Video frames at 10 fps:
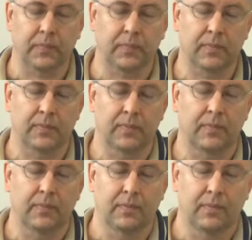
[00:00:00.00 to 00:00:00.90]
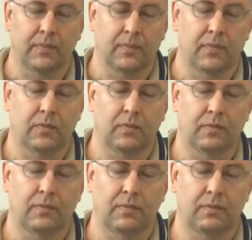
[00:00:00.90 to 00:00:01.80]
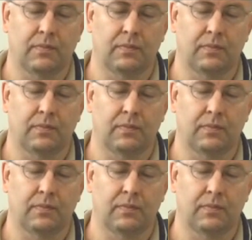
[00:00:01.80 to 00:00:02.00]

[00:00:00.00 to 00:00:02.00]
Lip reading: (silence)